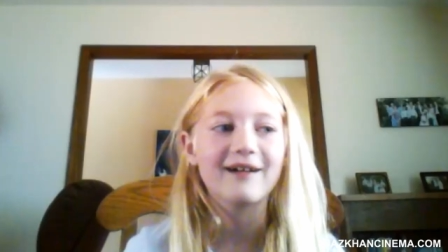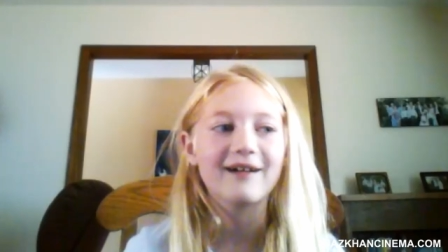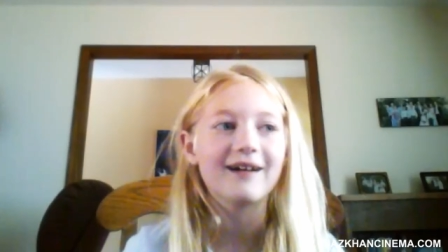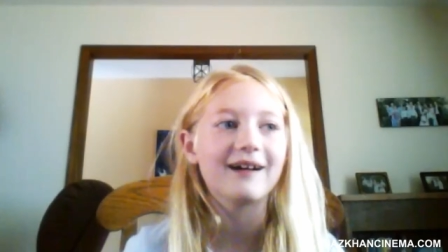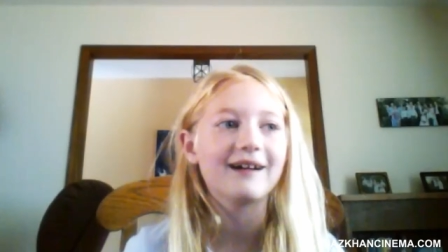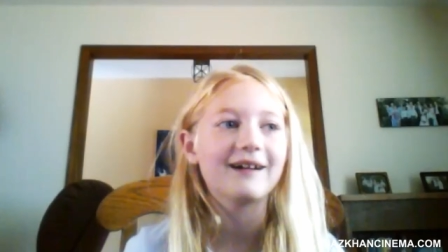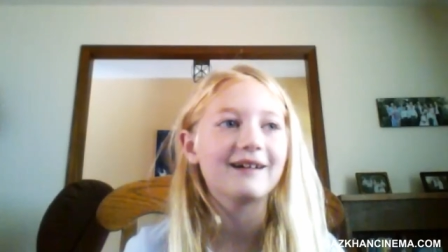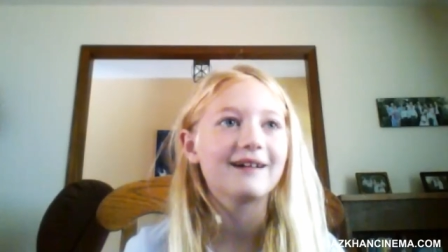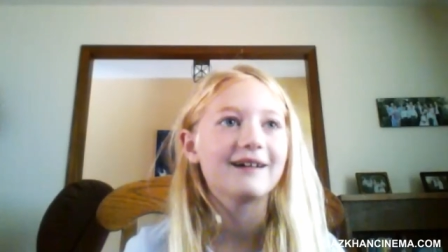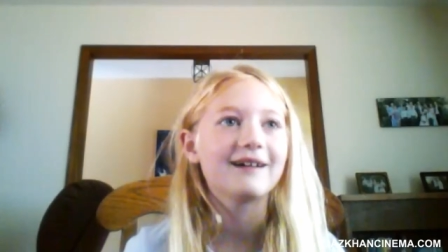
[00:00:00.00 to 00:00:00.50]
uh,
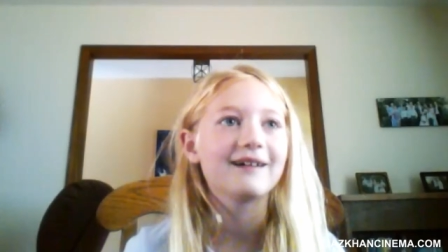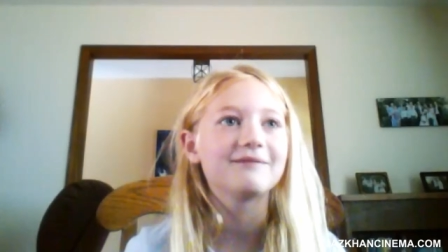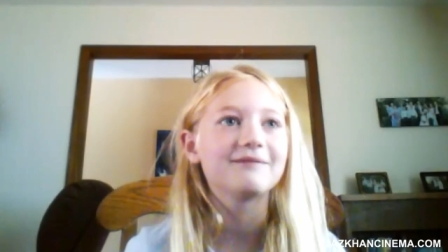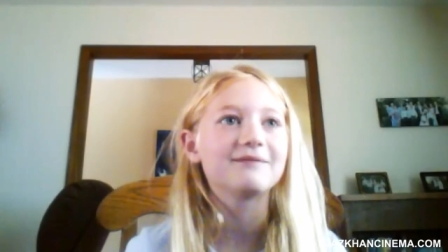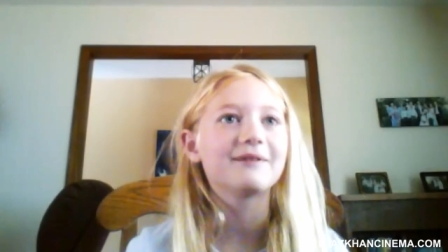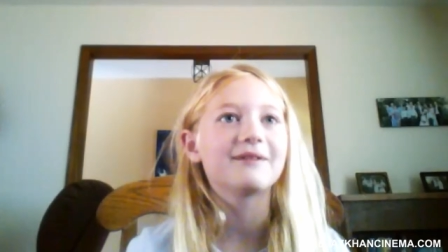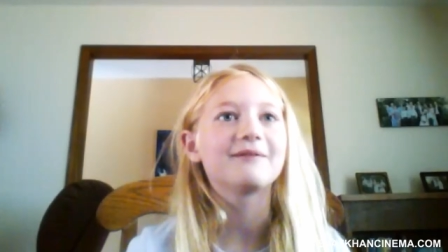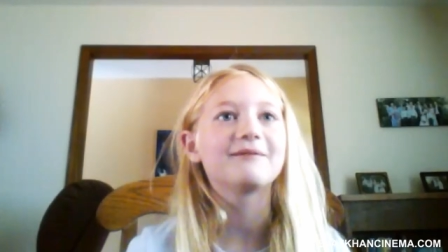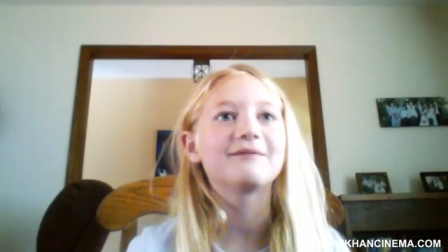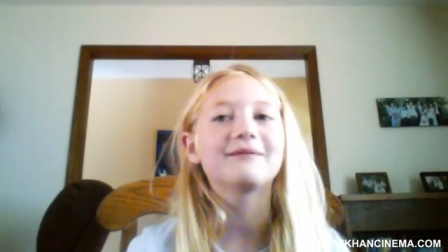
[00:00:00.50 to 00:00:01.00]

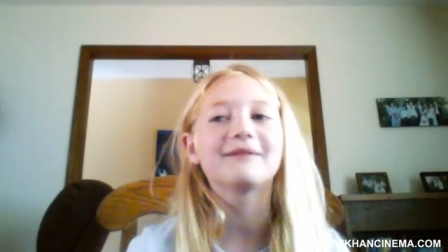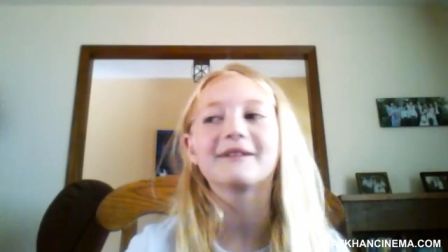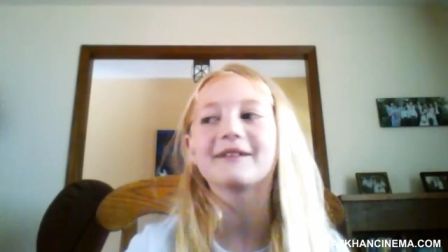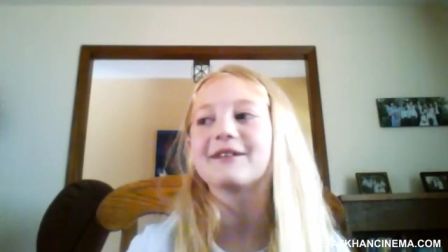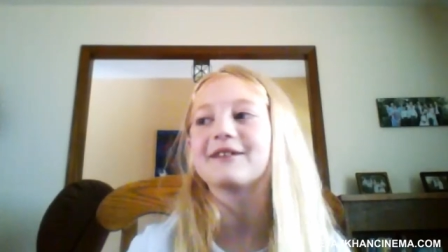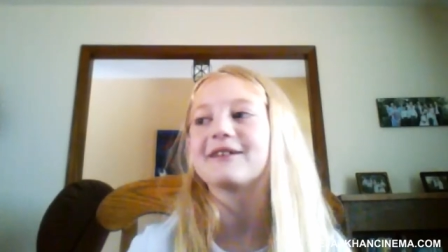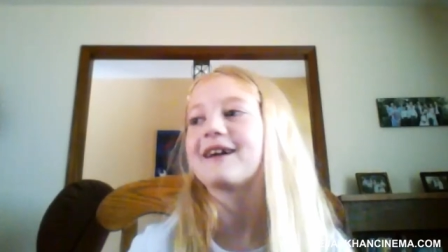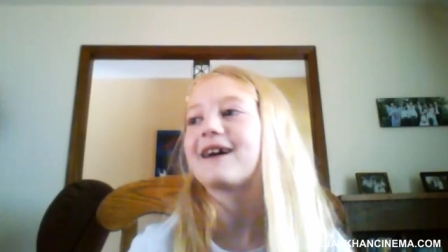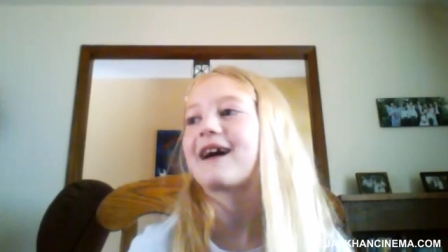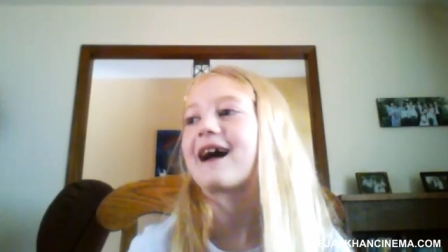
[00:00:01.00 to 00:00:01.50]
we're
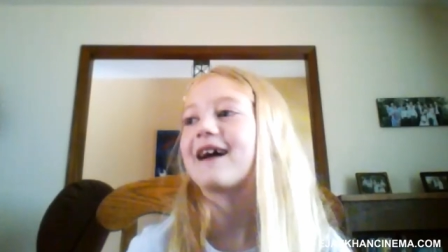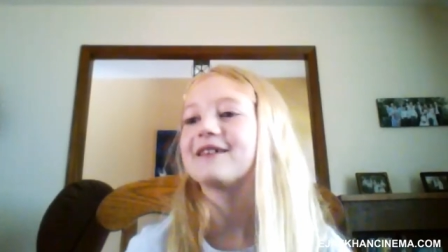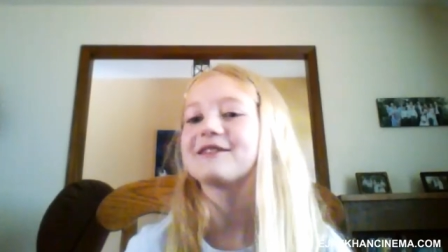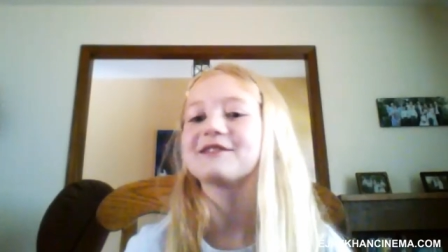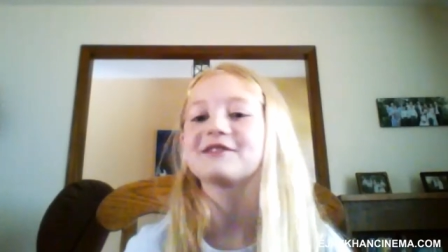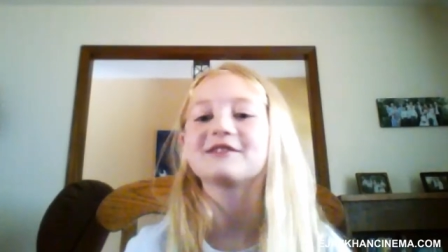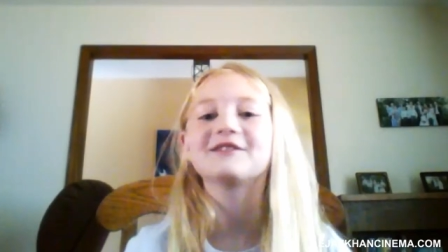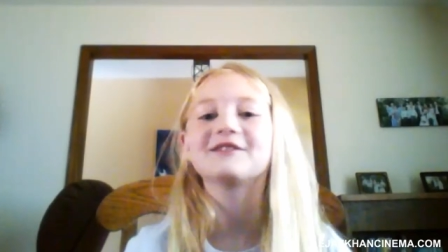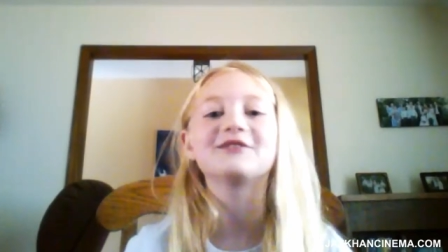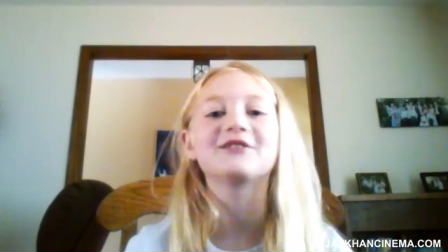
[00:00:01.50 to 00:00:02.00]
the, I
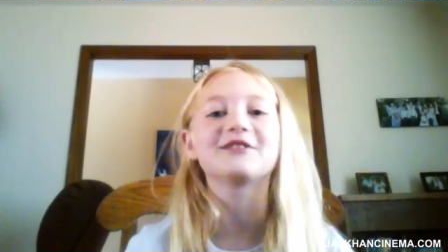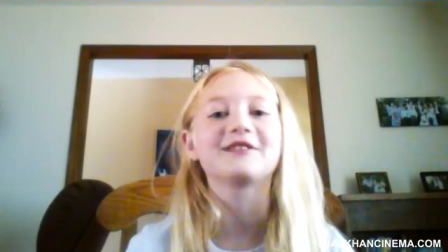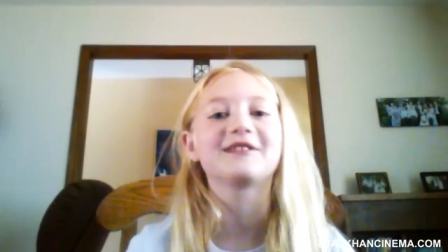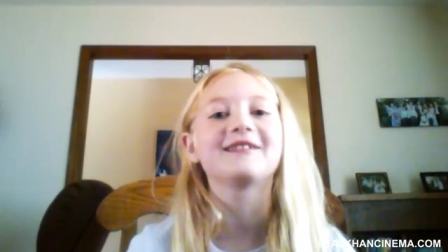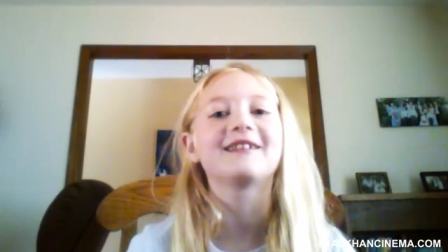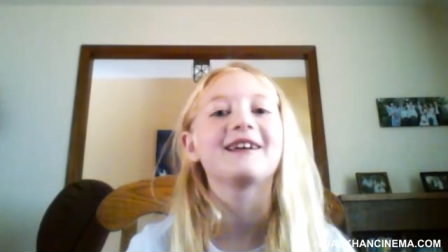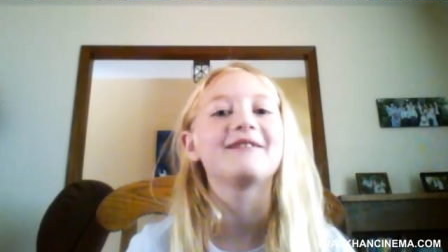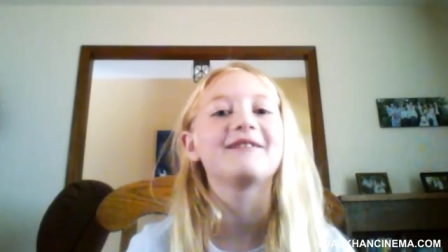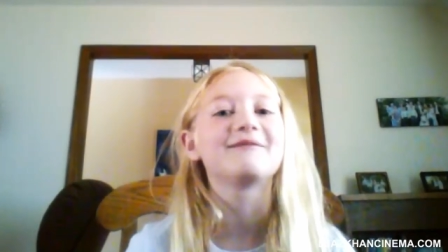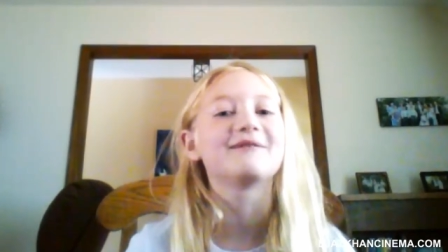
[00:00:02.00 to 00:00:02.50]
should just
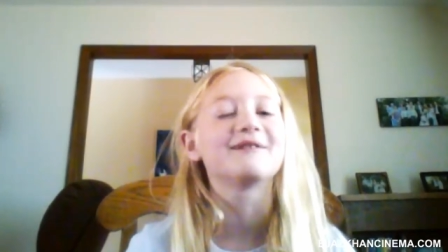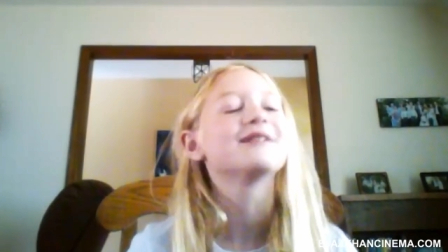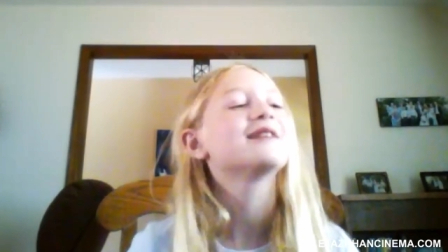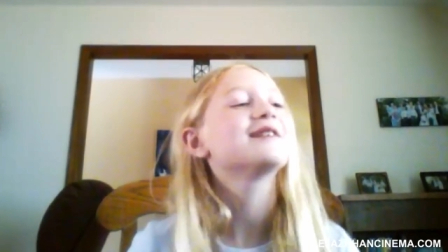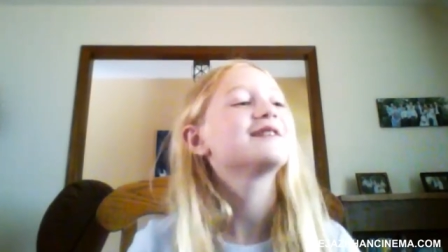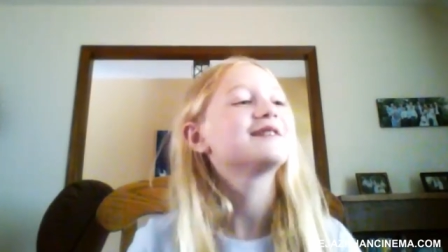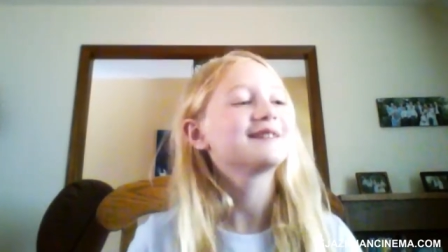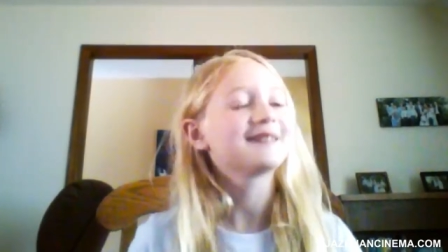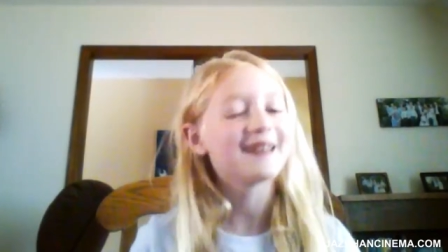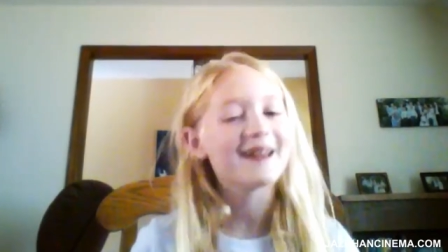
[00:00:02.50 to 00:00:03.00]
say we're
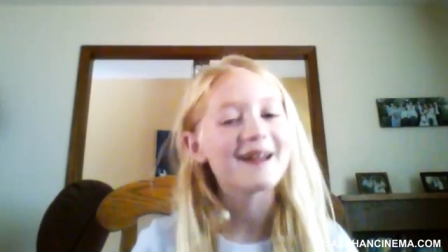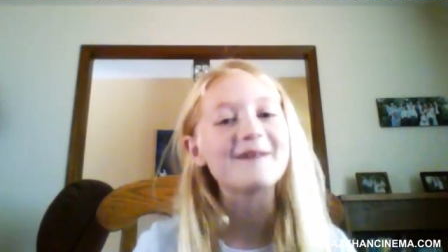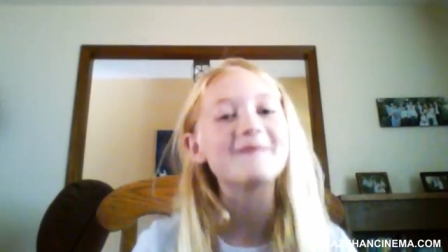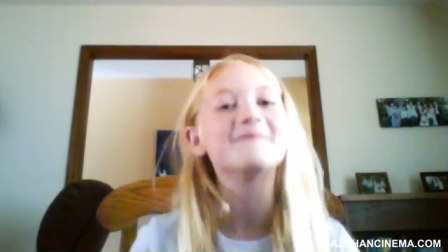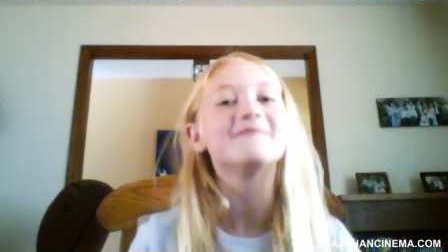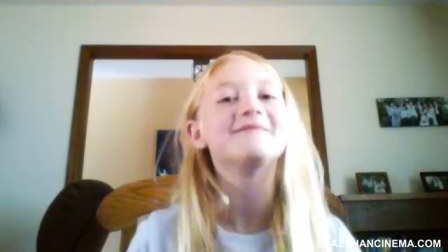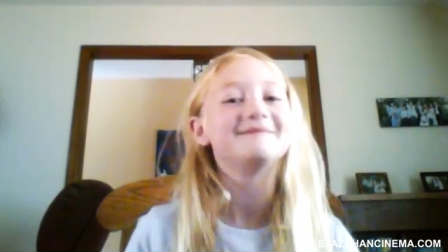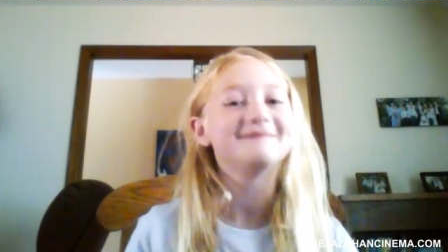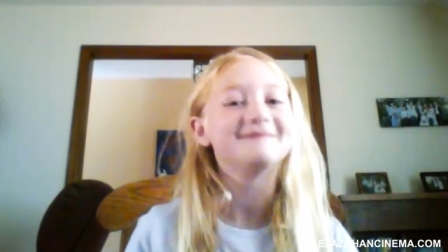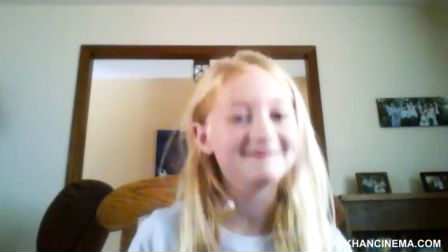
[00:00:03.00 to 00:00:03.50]
the
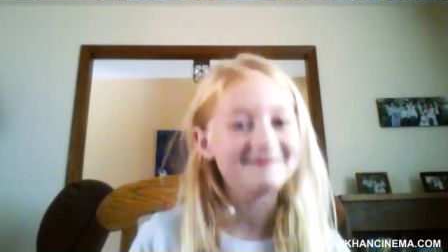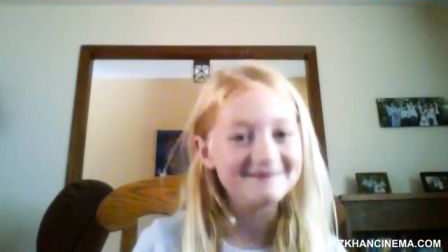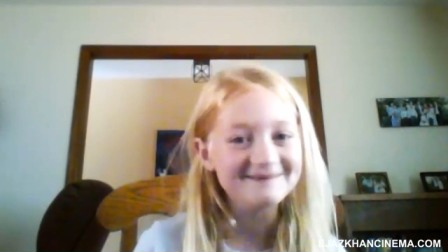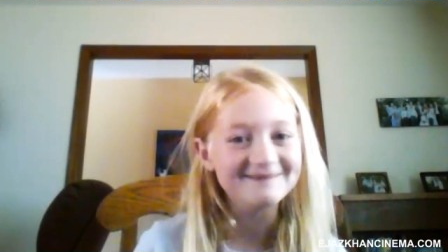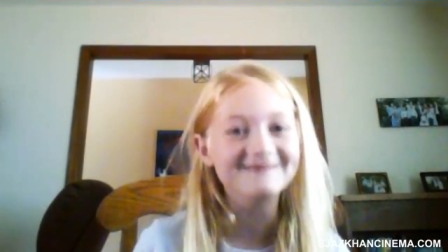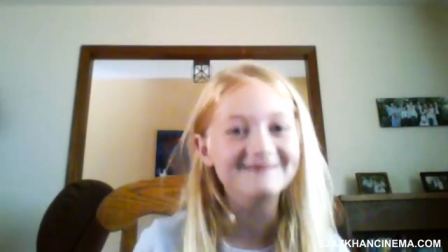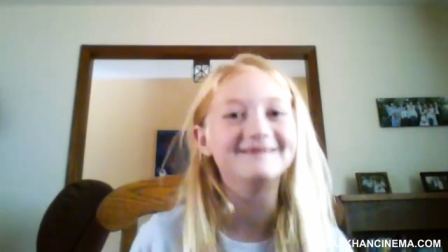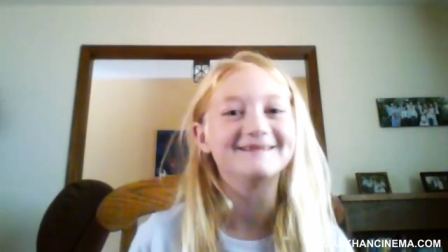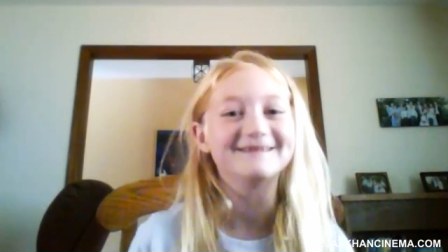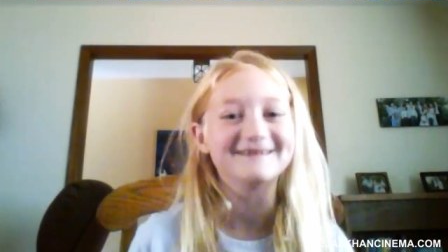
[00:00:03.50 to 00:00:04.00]
same.